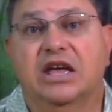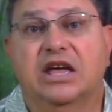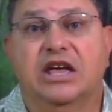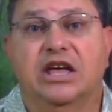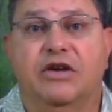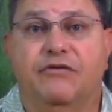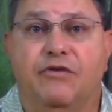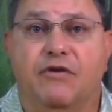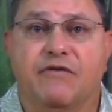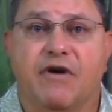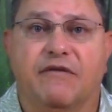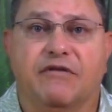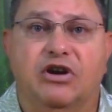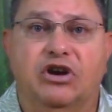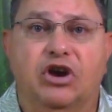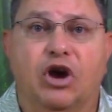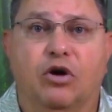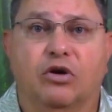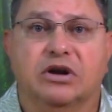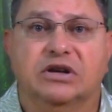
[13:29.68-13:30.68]
If you've ever
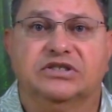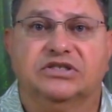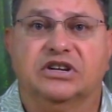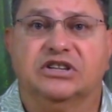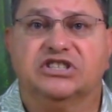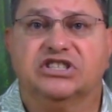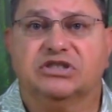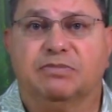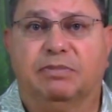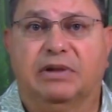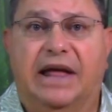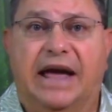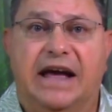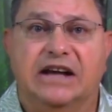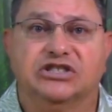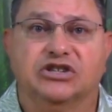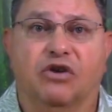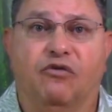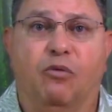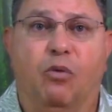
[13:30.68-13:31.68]
noticed a
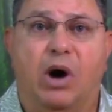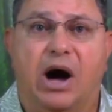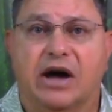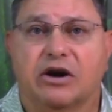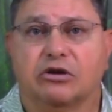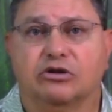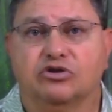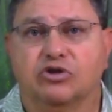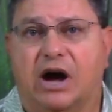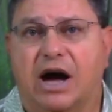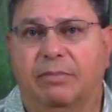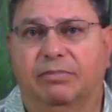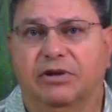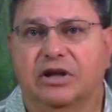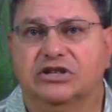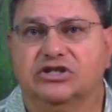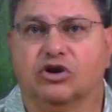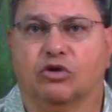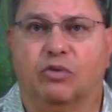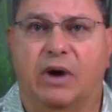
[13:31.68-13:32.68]
splash of water
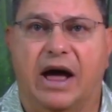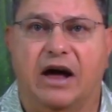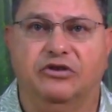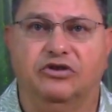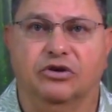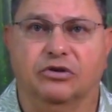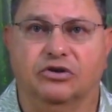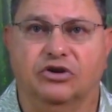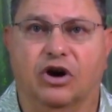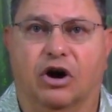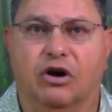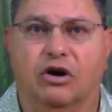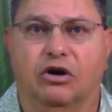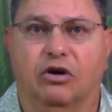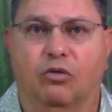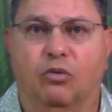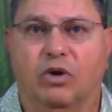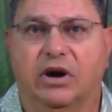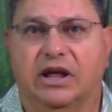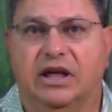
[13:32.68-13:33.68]
droplets around your
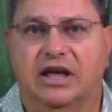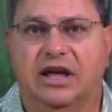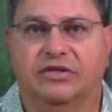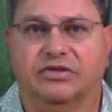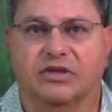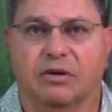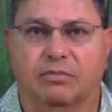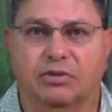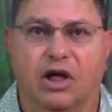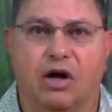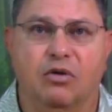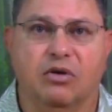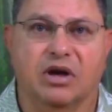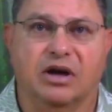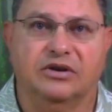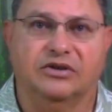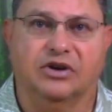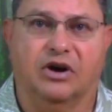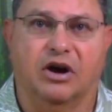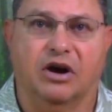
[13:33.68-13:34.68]
dart when it hit the
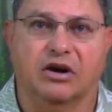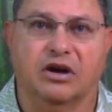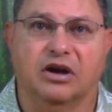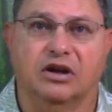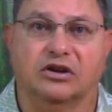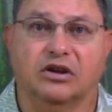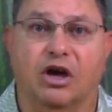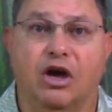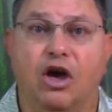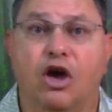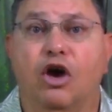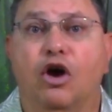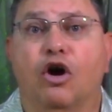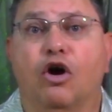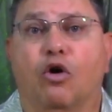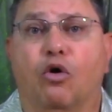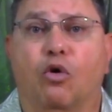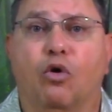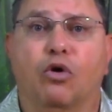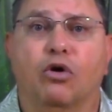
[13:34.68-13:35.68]
blowgun target,
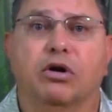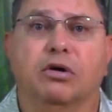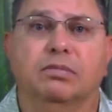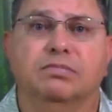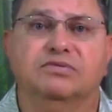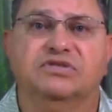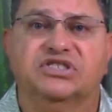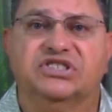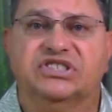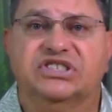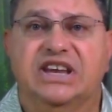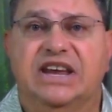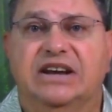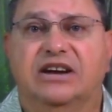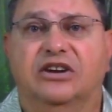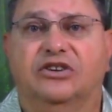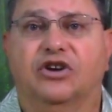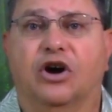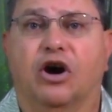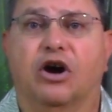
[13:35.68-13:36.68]
or seen
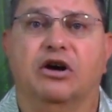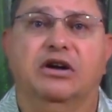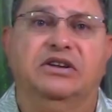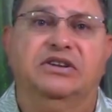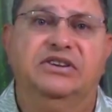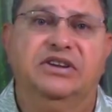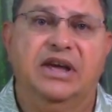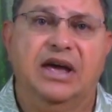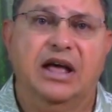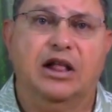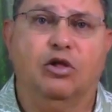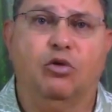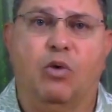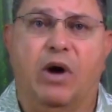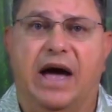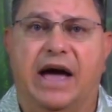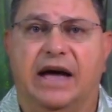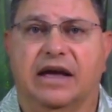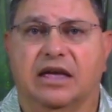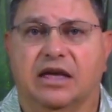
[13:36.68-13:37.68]
a dart tail
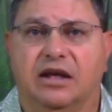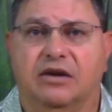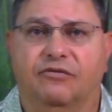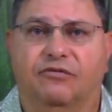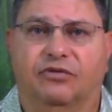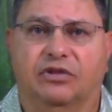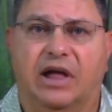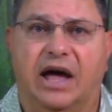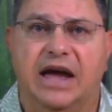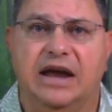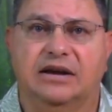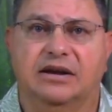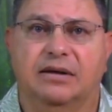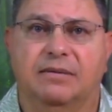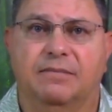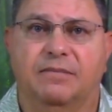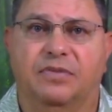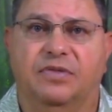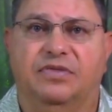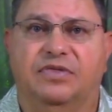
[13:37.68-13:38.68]
wag in flight,
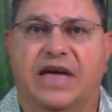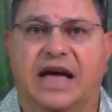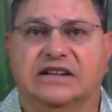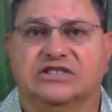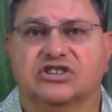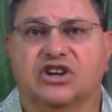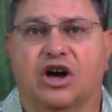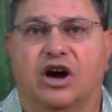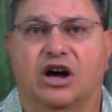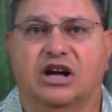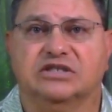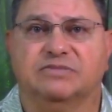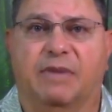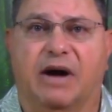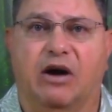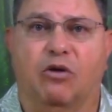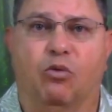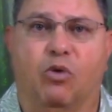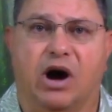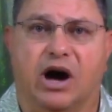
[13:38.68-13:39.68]
that's caused
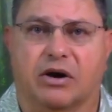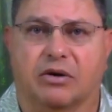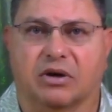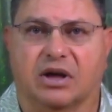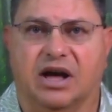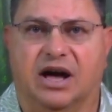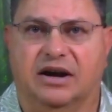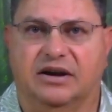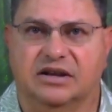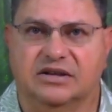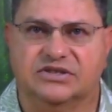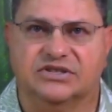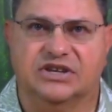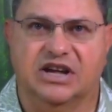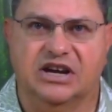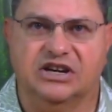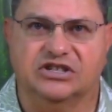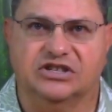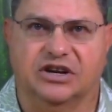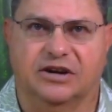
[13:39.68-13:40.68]
by water
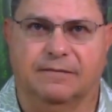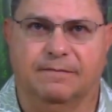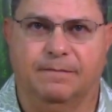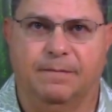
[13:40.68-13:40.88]
condensation.